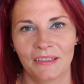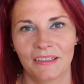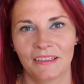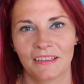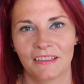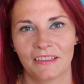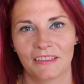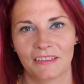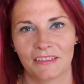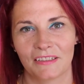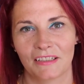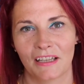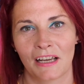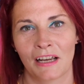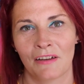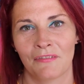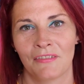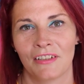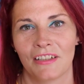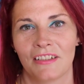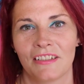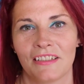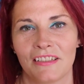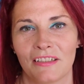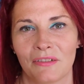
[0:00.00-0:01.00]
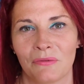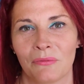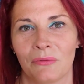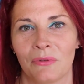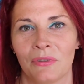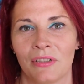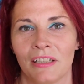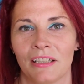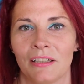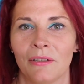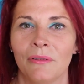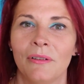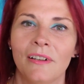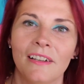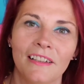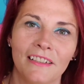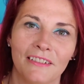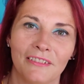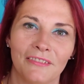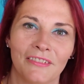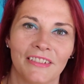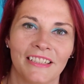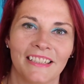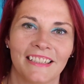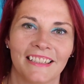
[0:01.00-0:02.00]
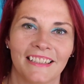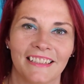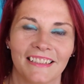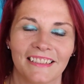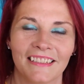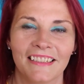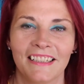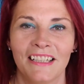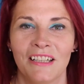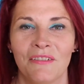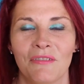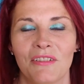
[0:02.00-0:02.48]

because I have noticed I've worn it in quite a lot of videos.